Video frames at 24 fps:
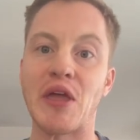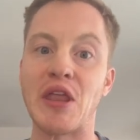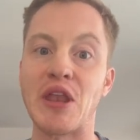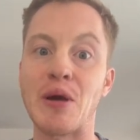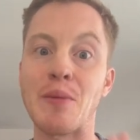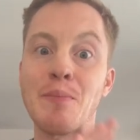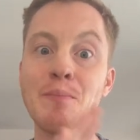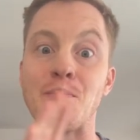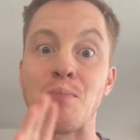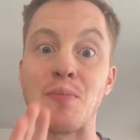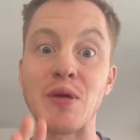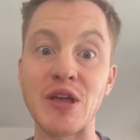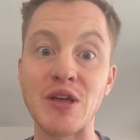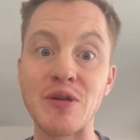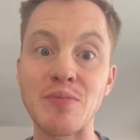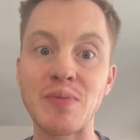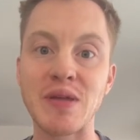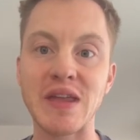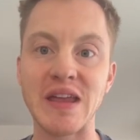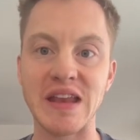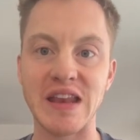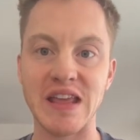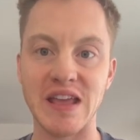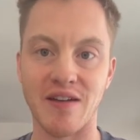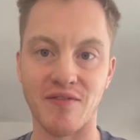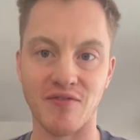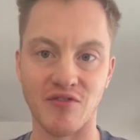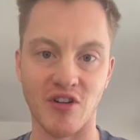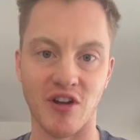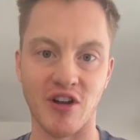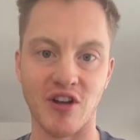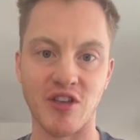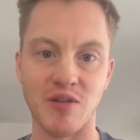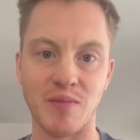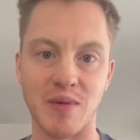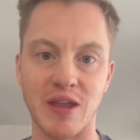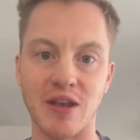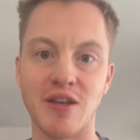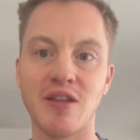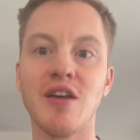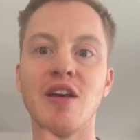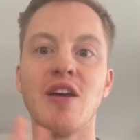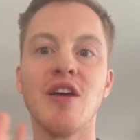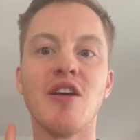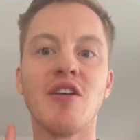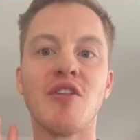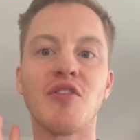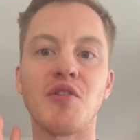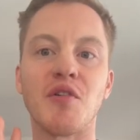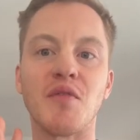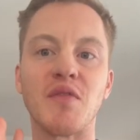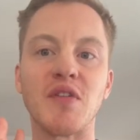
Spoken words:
in a big PDF document. So if